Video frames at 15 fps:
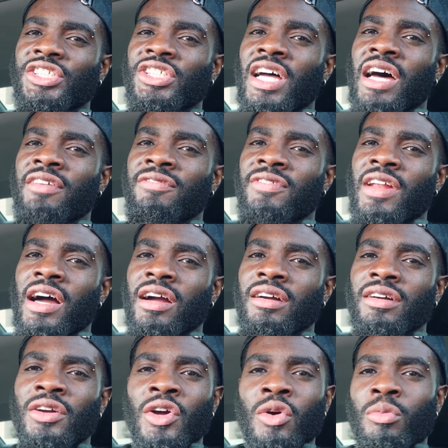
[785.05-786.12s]
a short
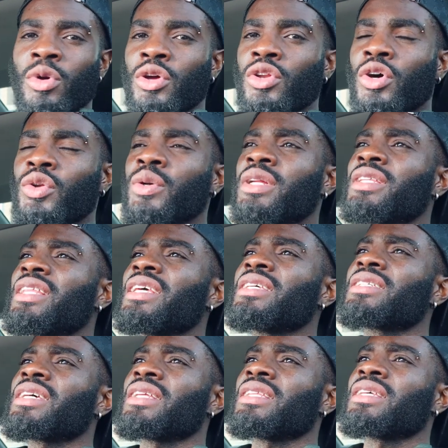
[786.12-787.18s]
vlog, but you don't know the
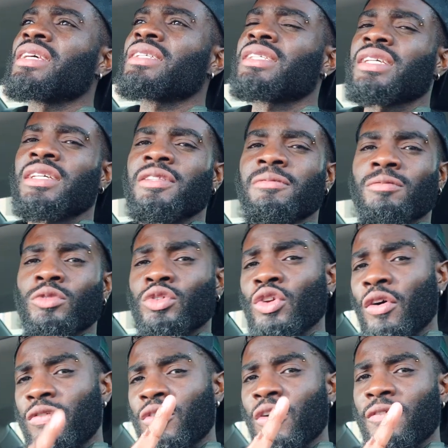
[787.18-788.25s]
thing set, you see,
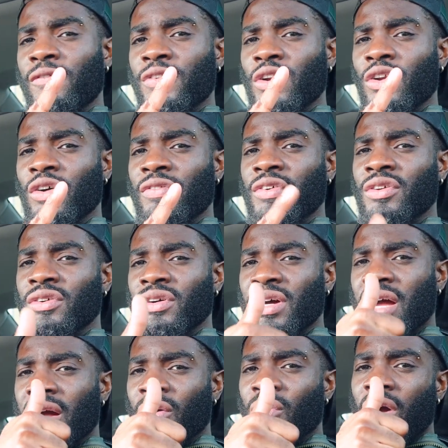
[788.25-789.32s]
no flow for the love you know,
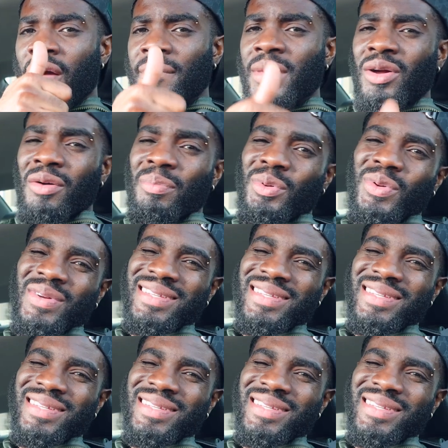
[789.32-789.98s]
and go and big up on